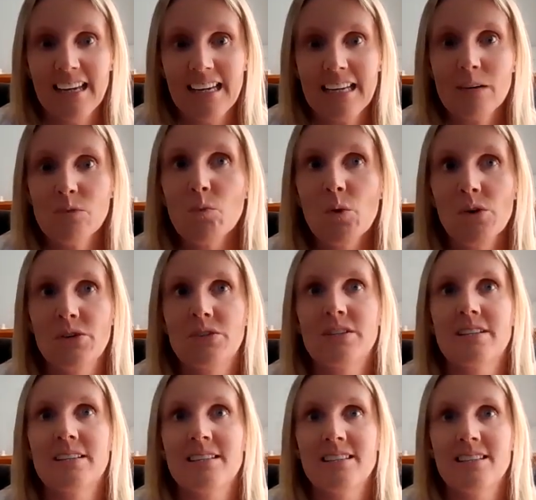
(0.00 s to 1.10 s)
It
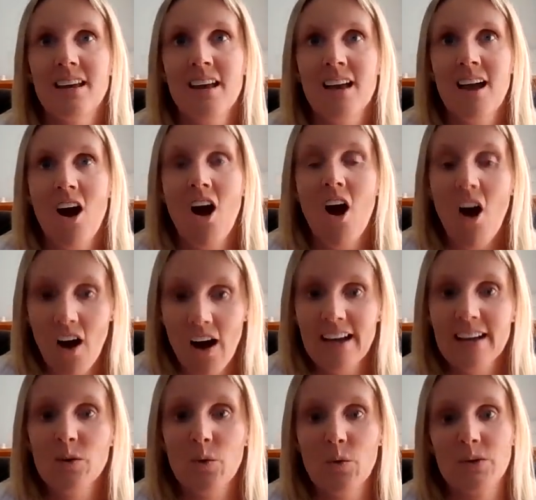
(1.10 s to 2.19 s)
was
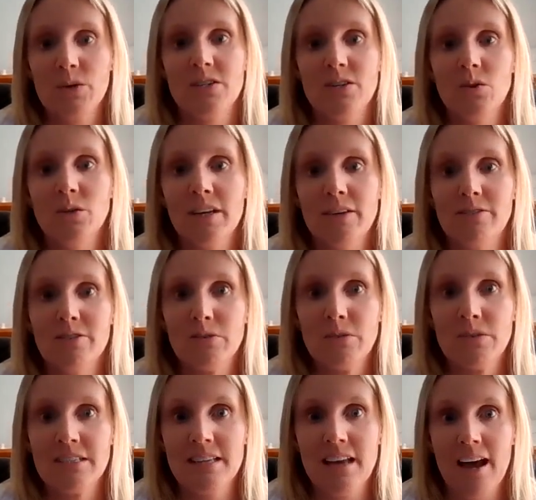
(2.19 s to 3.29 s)
high cortisol
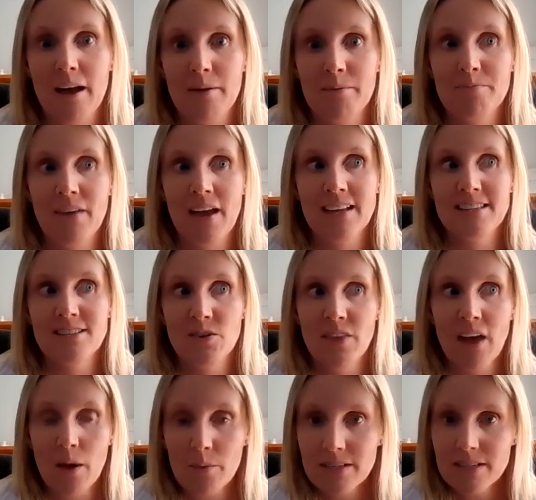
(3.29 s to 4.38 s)
levels. And so
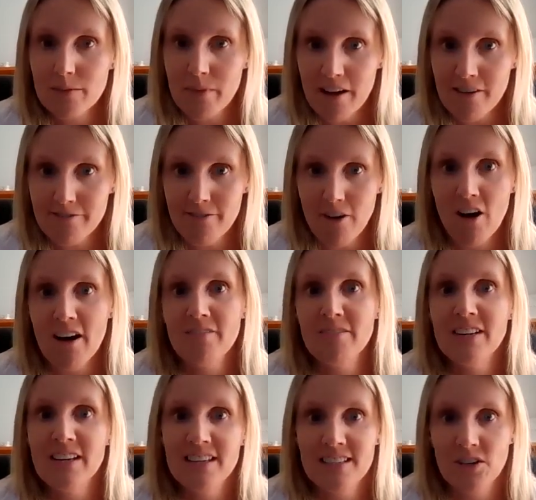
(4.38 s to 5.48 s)
that was about 5
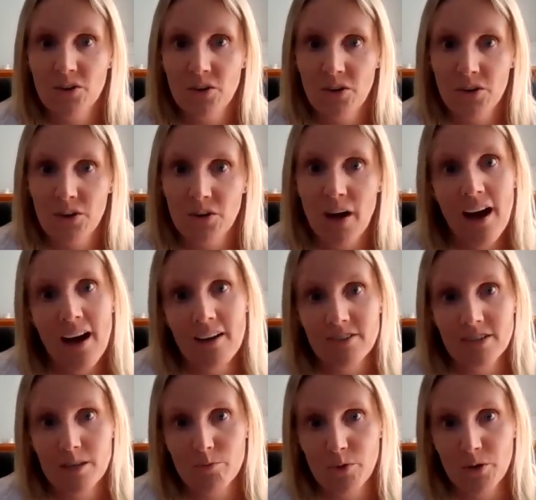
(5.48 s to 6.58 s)
years ago,
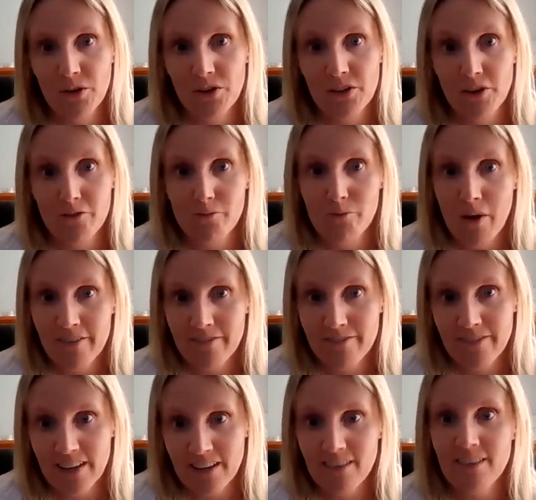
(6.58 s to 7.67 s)
after the birth of my
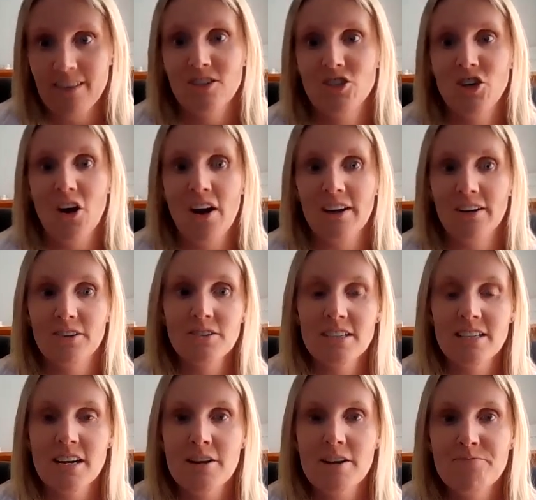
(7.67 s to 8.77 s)
5th
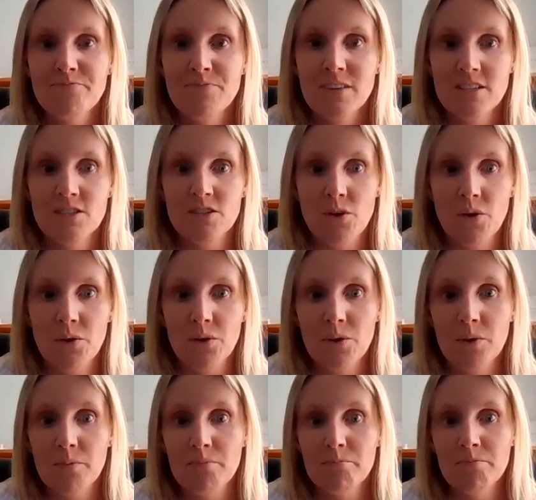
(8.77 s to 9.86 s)
child.
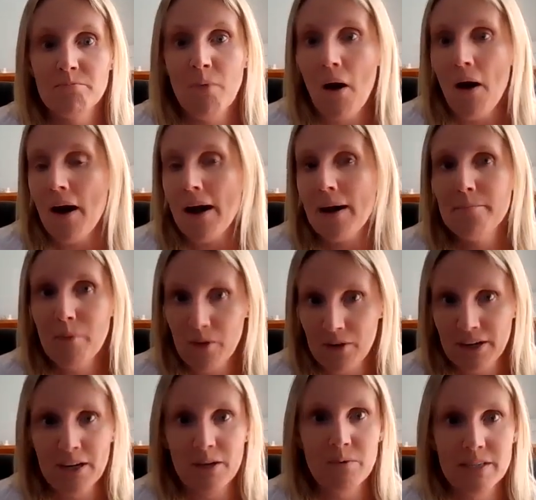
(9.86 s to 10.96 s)
So my
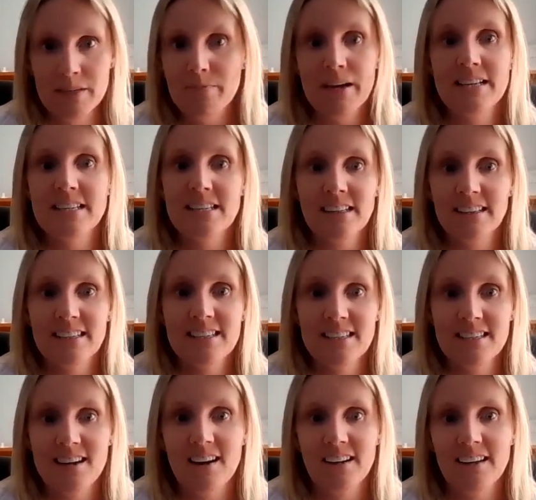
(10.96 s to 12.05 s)
body was basically
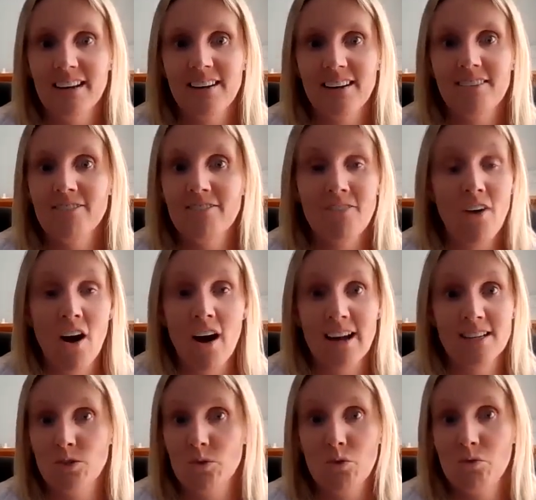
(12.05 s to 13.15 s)
stuck in
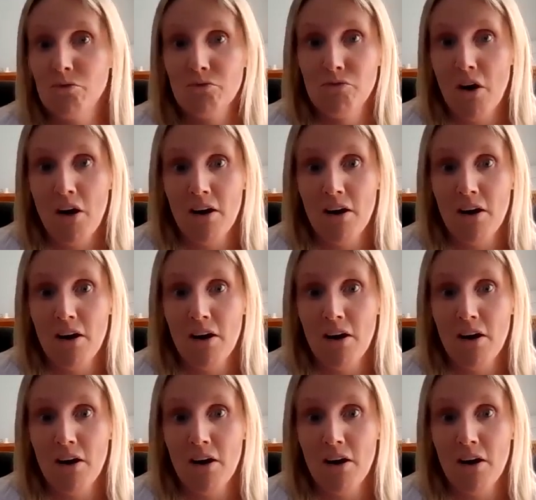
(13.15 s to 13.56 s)
fight or